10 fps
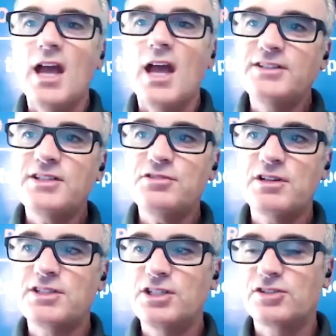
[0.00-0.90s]
And it's
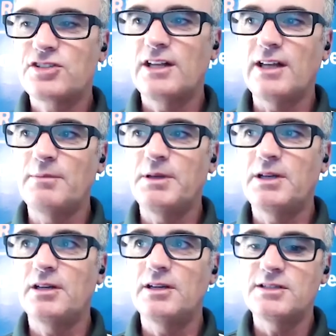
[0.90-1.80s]
interesting you say that
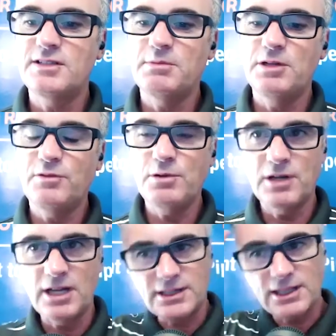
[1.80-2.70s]
because I mean, if we
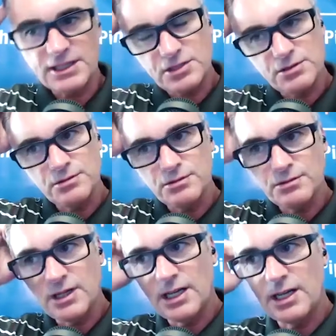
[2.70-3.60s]
relate that
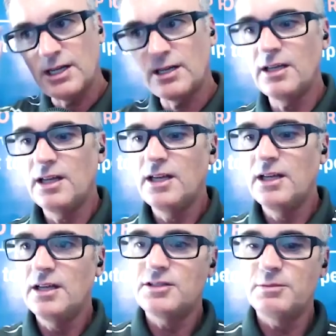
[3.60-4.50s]
to uh,
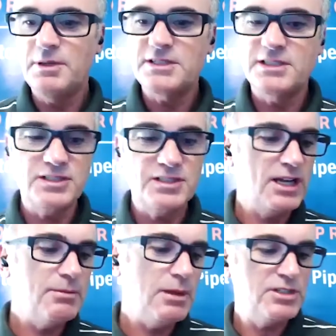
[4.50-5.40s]
to business today,
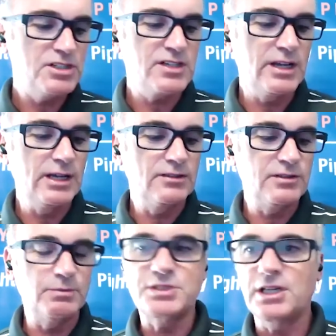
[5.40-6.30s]
maybe to sales in
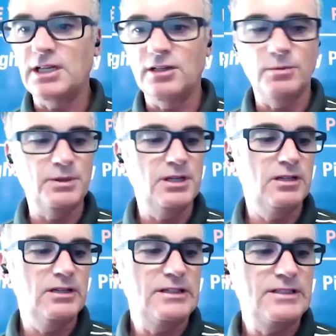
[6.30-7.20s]
particular,
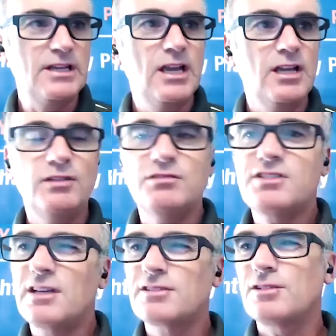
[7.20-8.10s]
because you know,
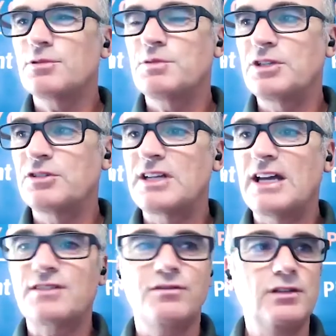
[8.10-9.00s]
sales is always one of those
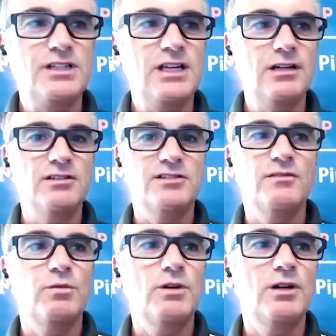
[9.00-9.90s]
last frontiers
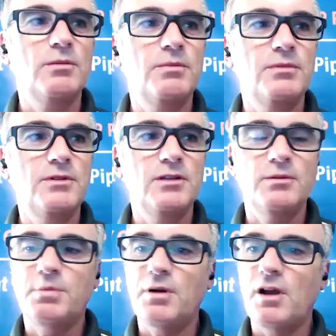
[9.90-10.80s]
of where
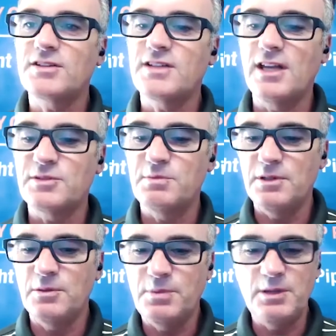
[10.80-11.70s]
process you
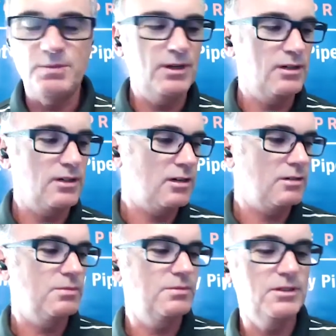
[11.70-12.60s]
know people are are
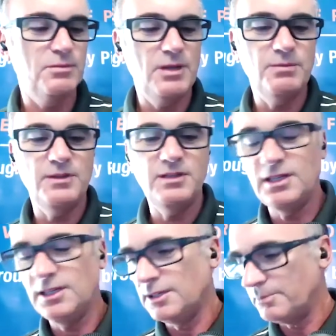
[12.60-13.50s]
you know maybe
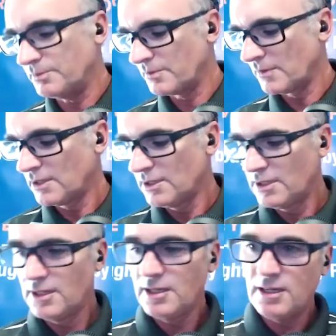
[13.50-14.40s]
um,
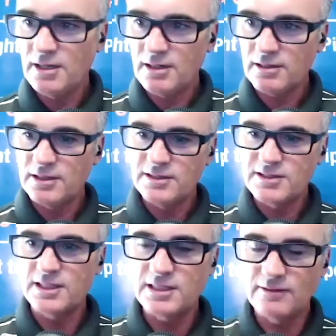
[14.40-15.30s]
are
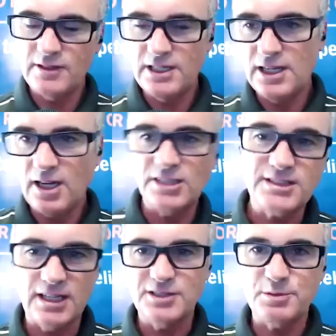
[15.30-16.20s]
instinctively
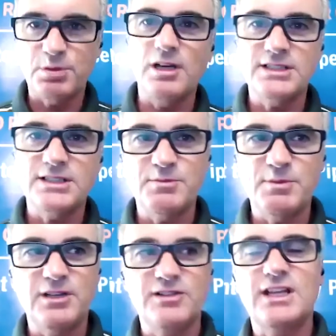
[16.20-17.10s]
hostile to process
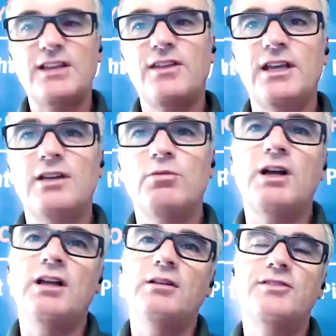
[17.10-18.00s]
because they think,
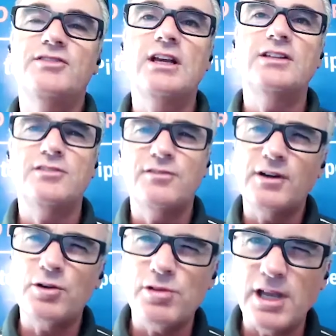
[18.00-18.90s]
well, sales is a very
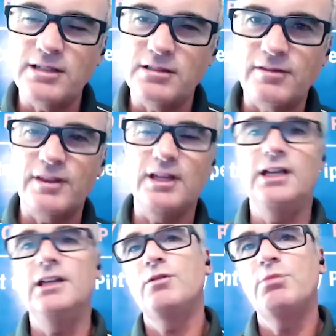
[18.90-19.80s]
creative thing,
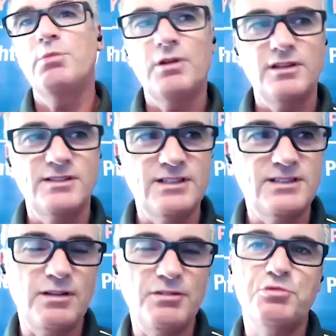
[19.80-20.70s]
and if you put process
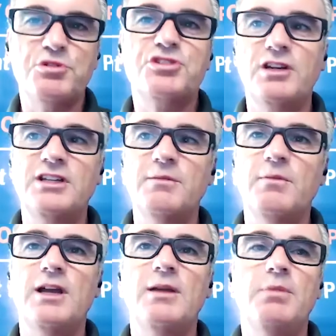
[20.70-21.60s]
down, you're restricting
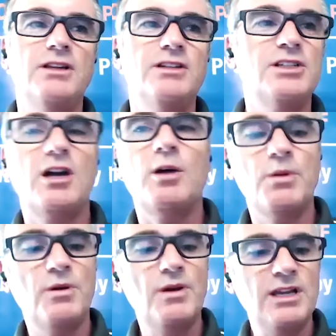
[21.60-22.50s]
my ability to
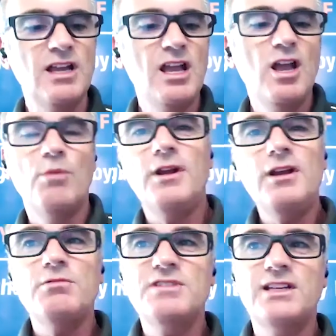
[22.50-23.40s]
operate. But I
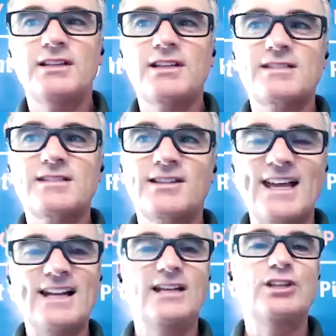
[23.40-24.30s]
always think that that's
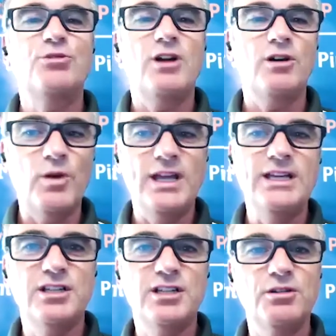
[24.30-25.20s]
exactly the wrong way
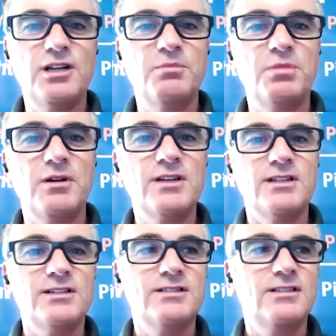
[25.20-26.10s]
to look at
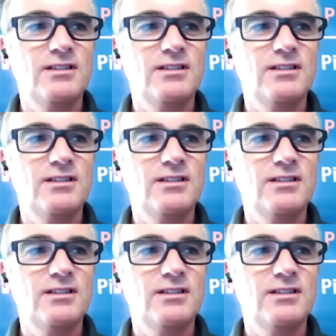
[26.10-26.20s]
process.